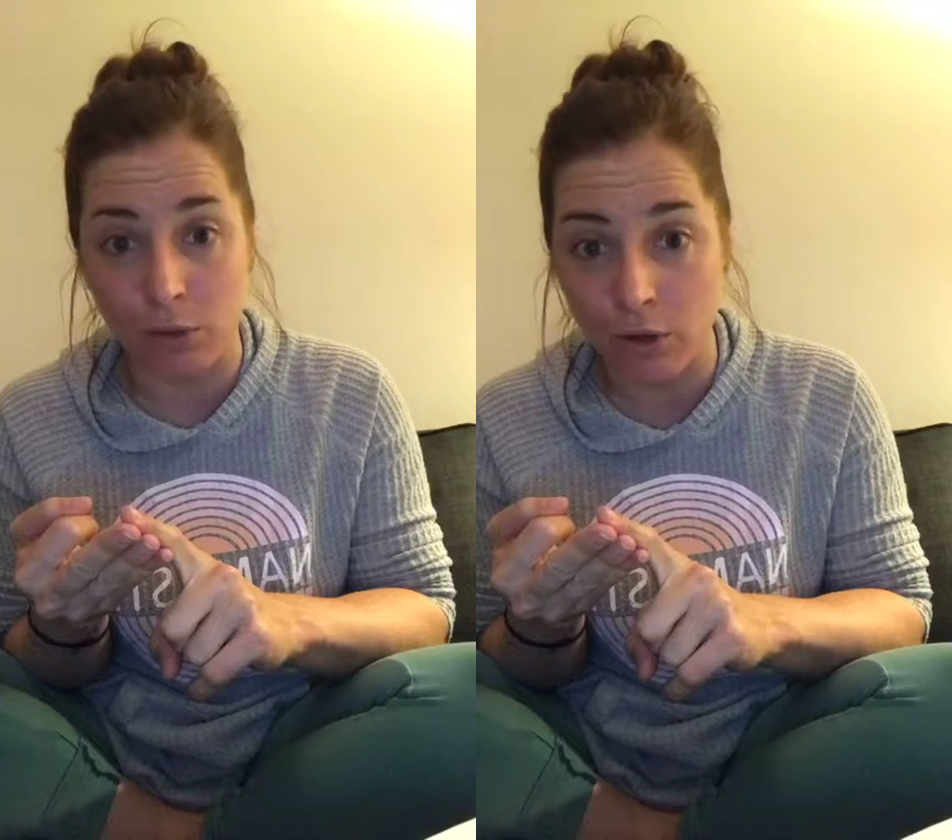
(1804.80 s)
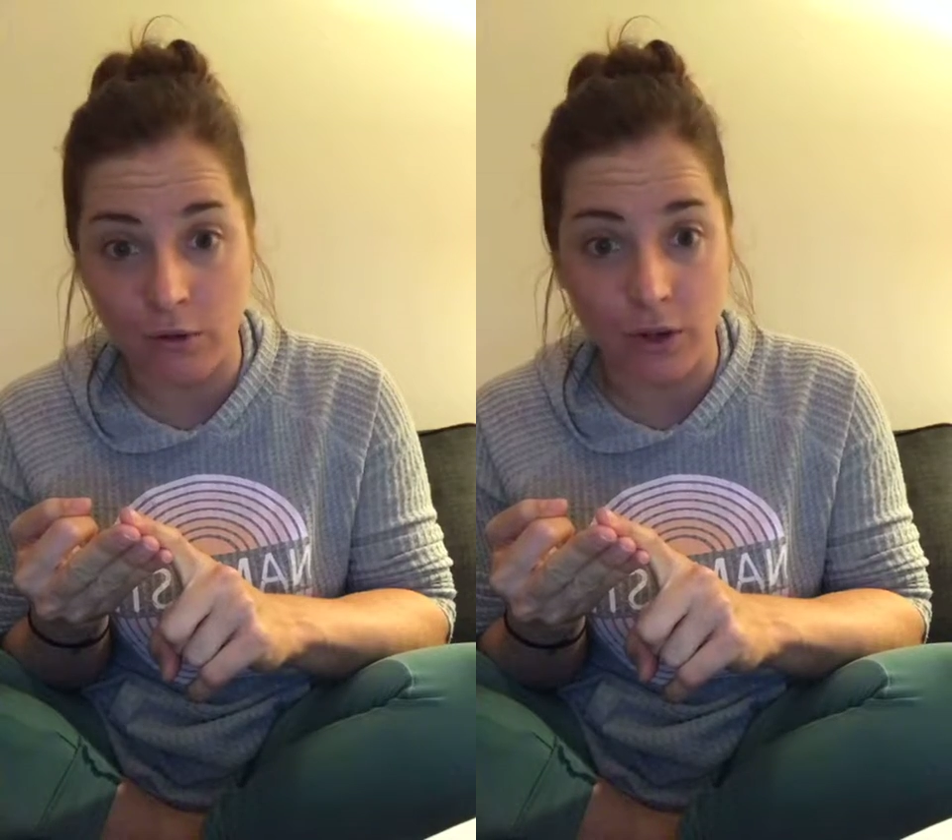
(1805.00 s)

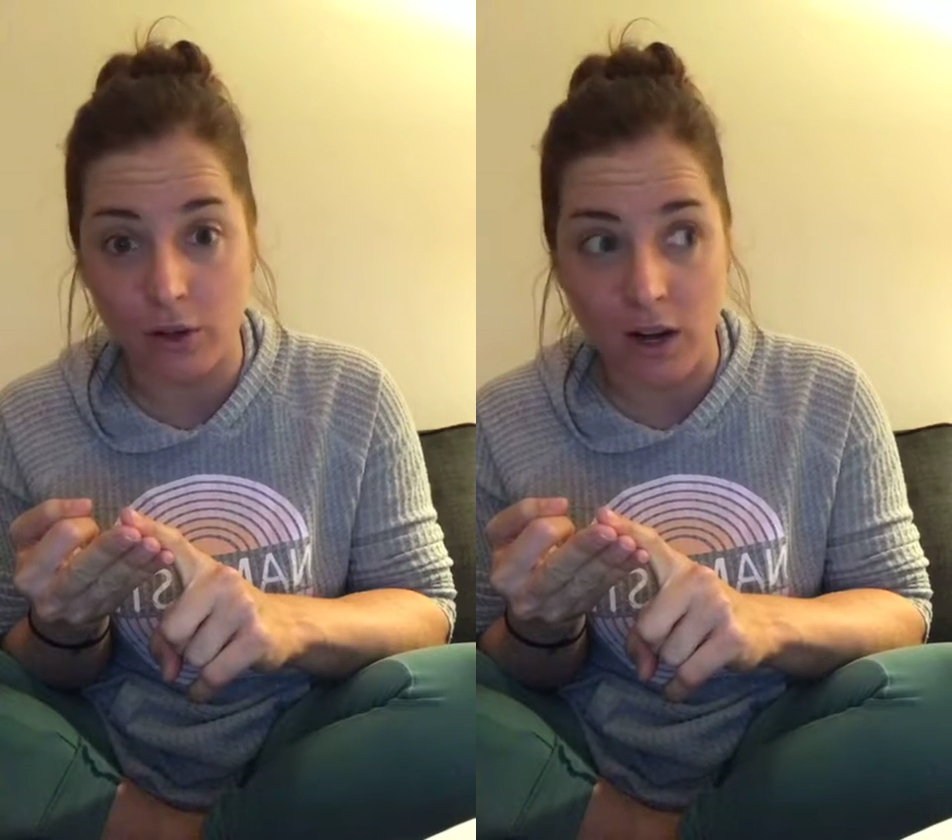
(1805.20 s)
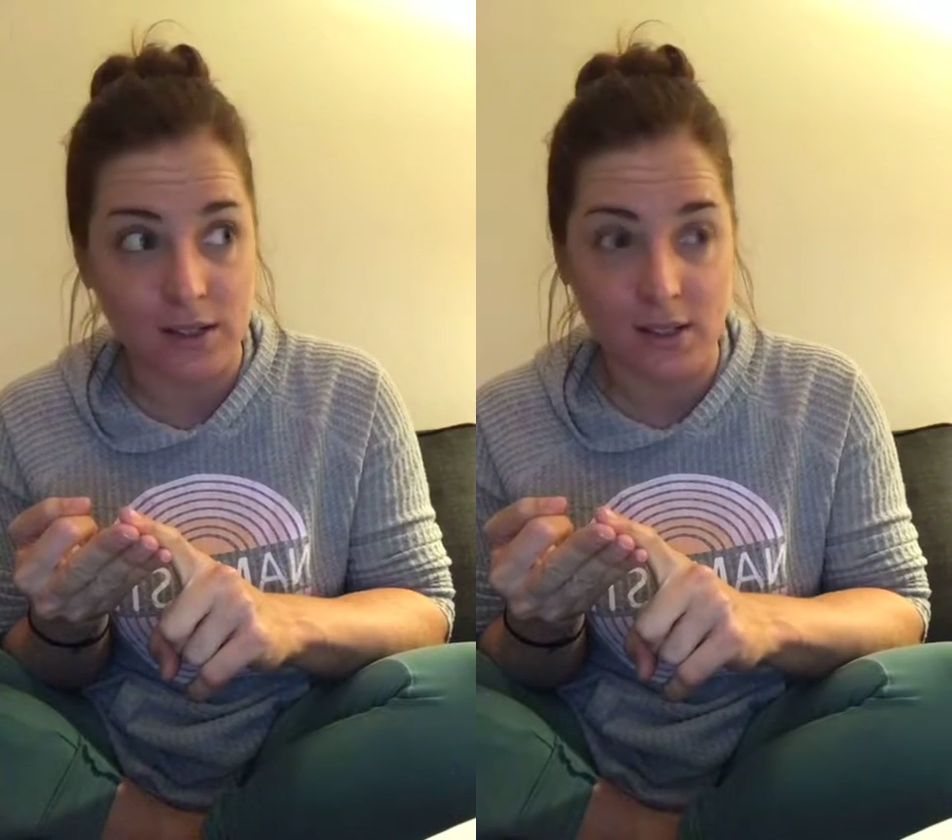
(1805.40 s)
move
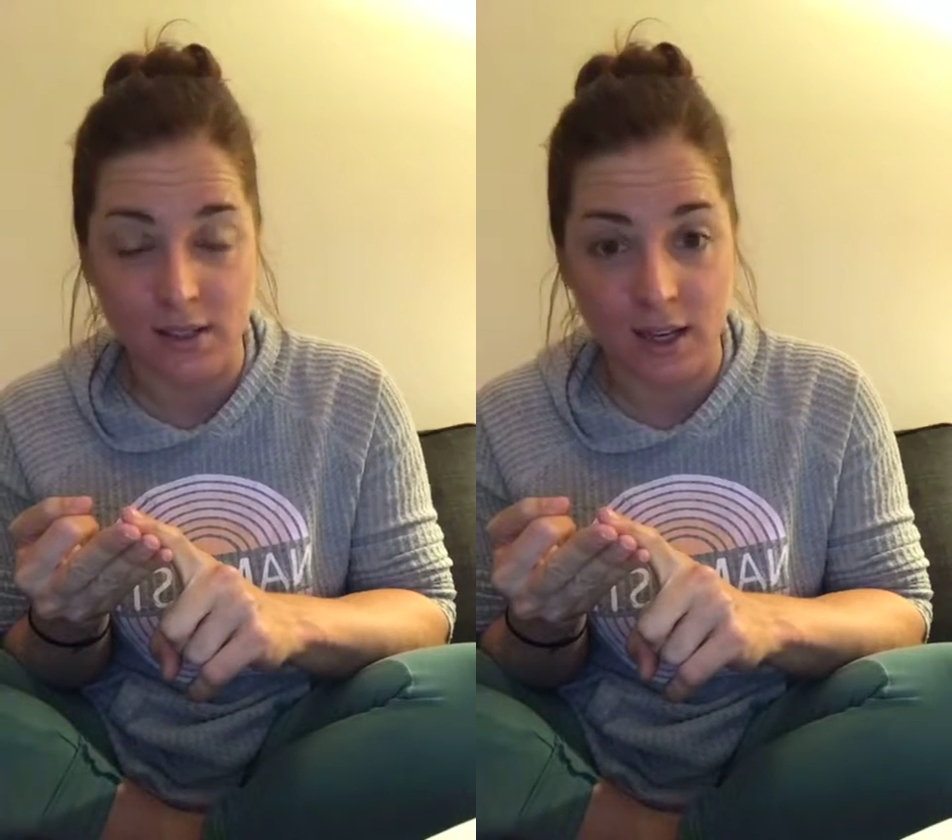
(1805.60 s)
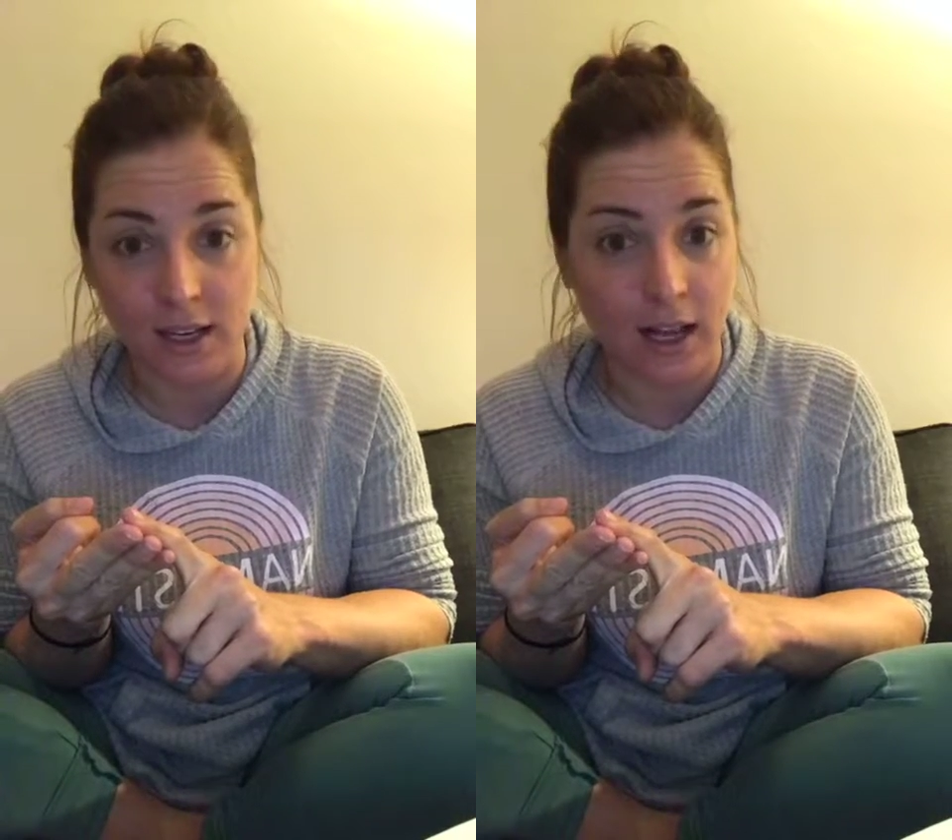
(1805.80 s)
across the
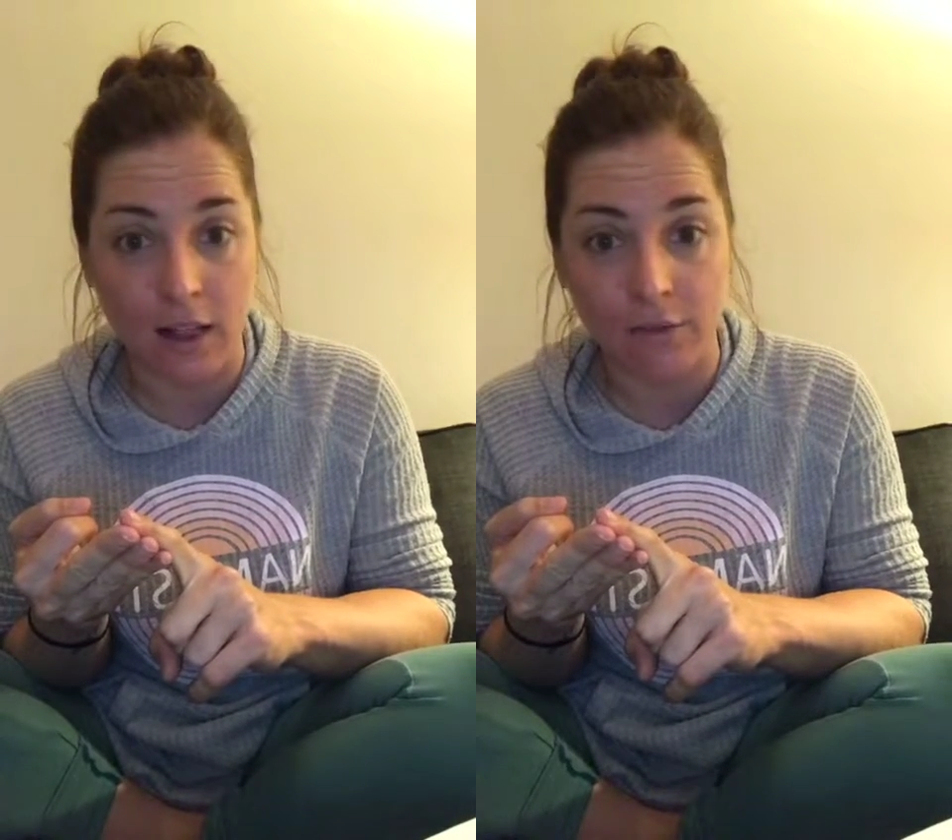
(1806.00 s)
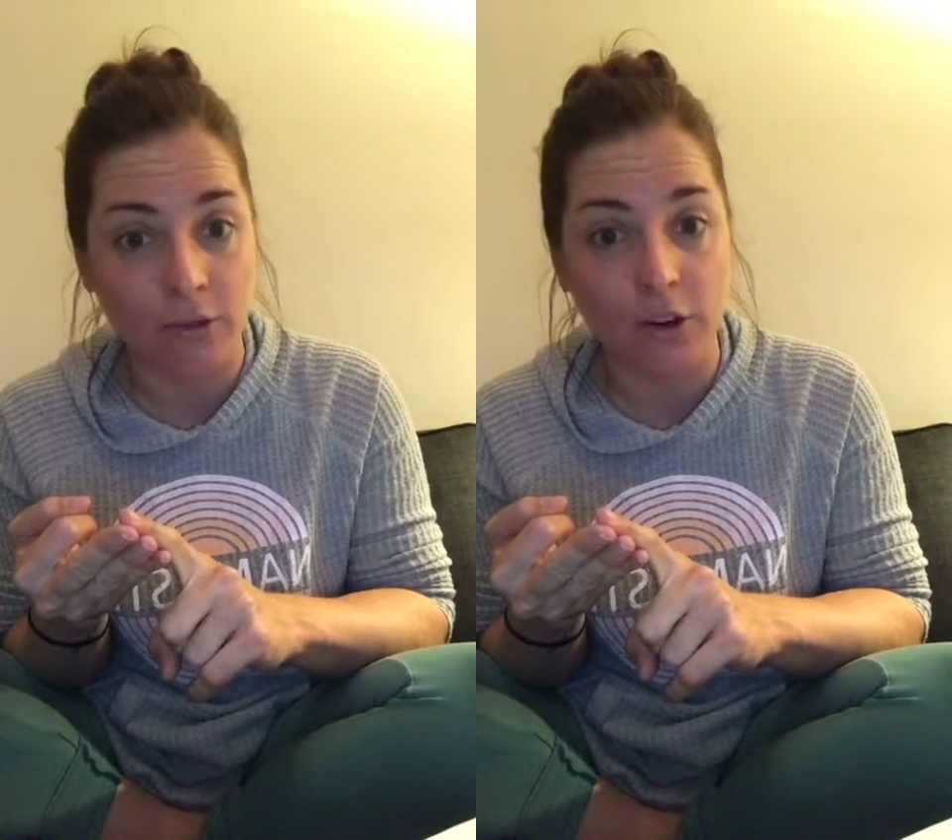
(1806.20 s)
state of
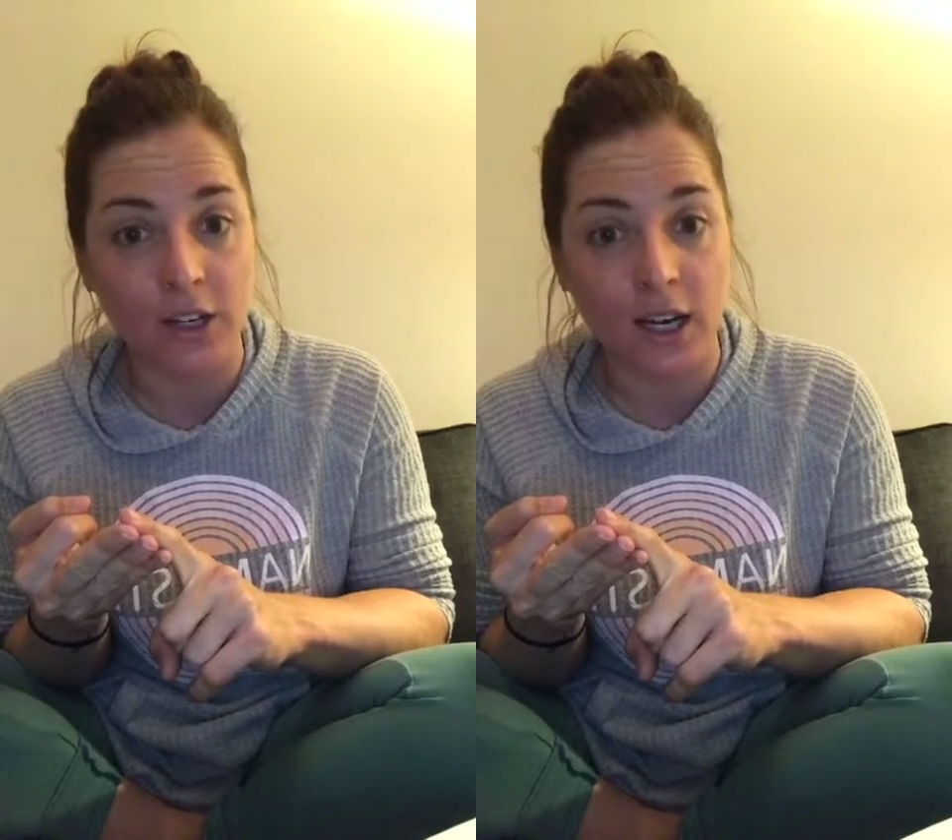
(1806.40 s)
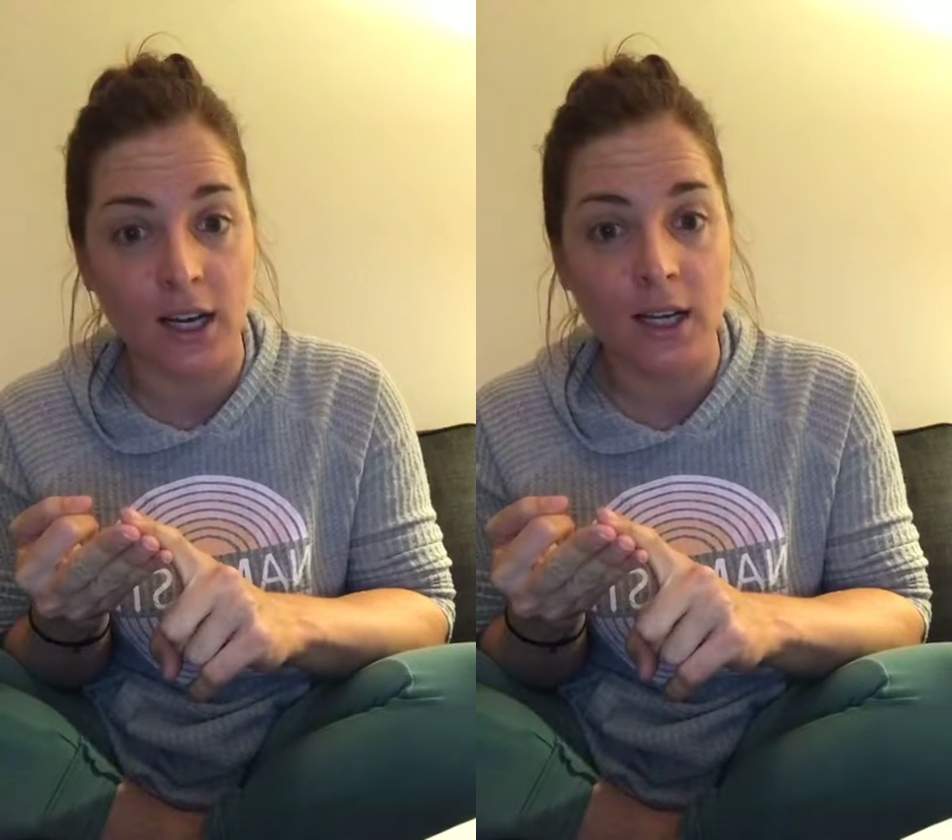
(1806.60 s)

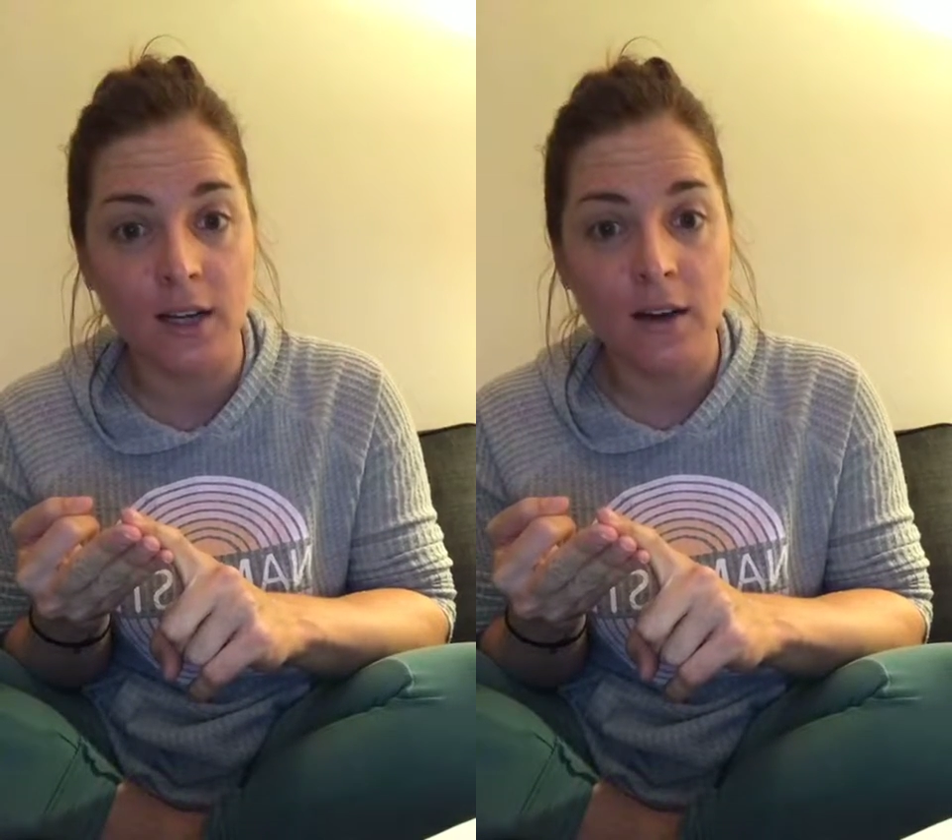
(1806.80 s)
California,